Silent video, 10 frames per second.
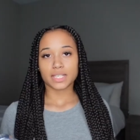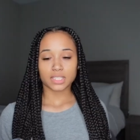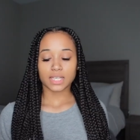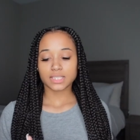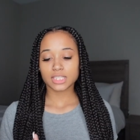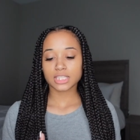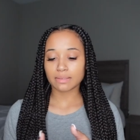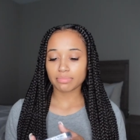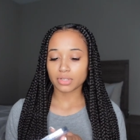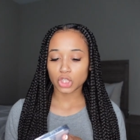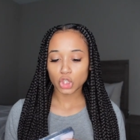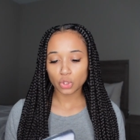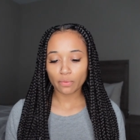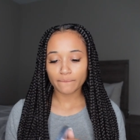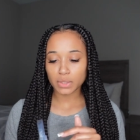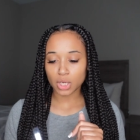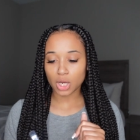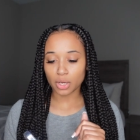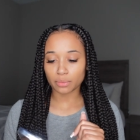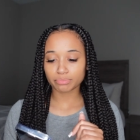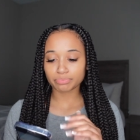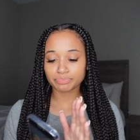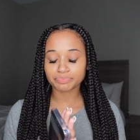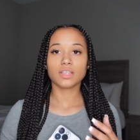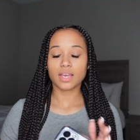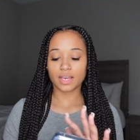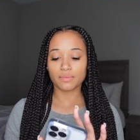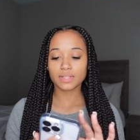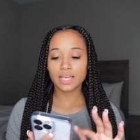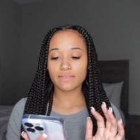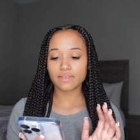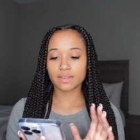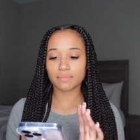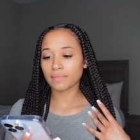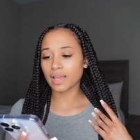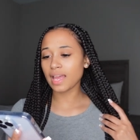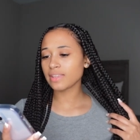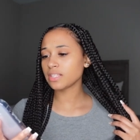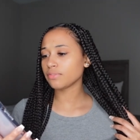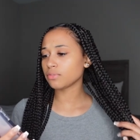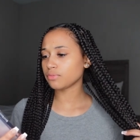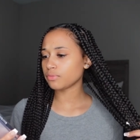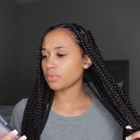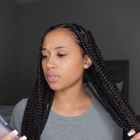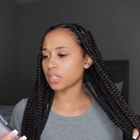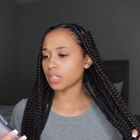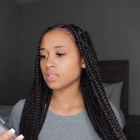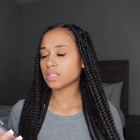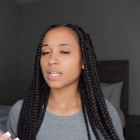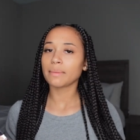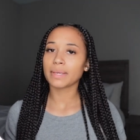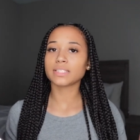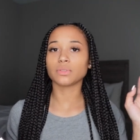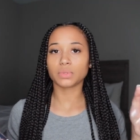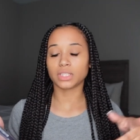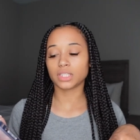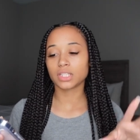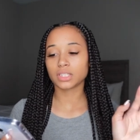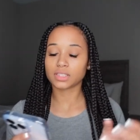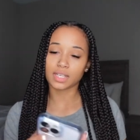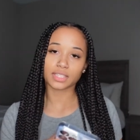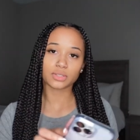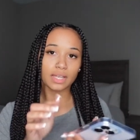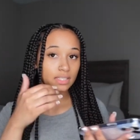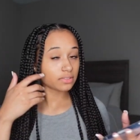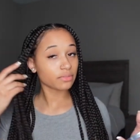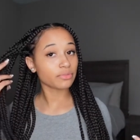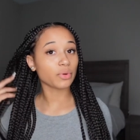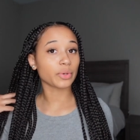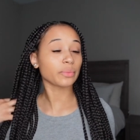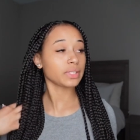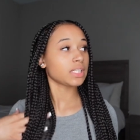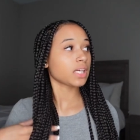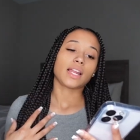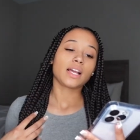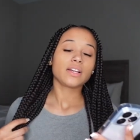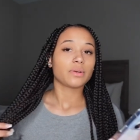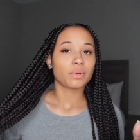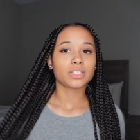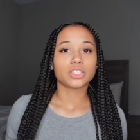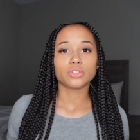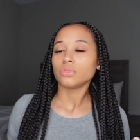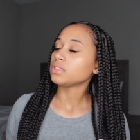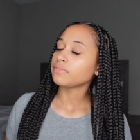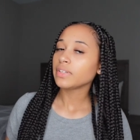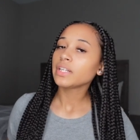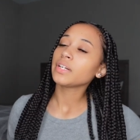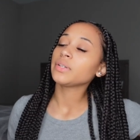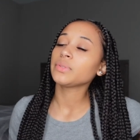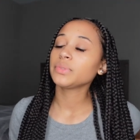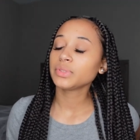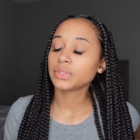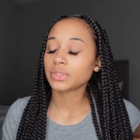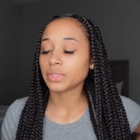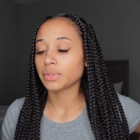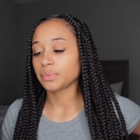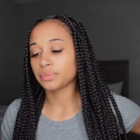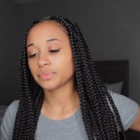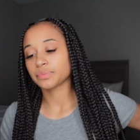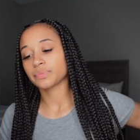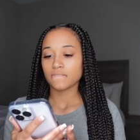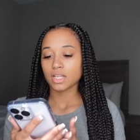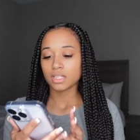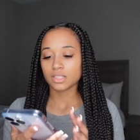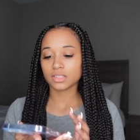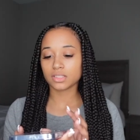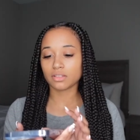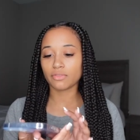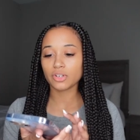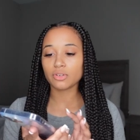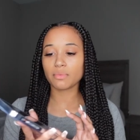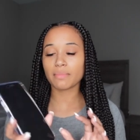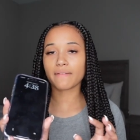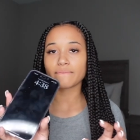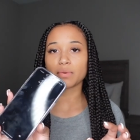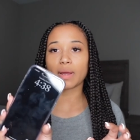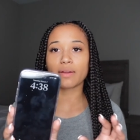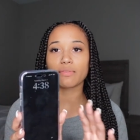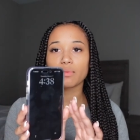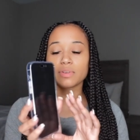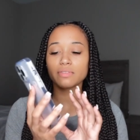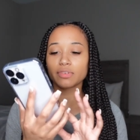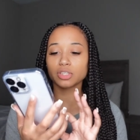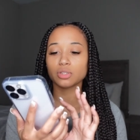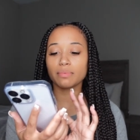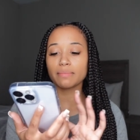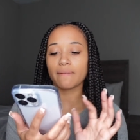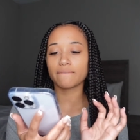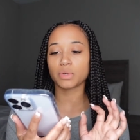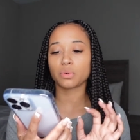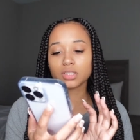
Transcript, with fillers: Get nice and simple and cute for y'all. Yeah, I really haven't, I had this one for, today makes a week. Yeah, so I had this one for a week. I couldn't wait to do this video, so. So before you open my, right when you first open my phone,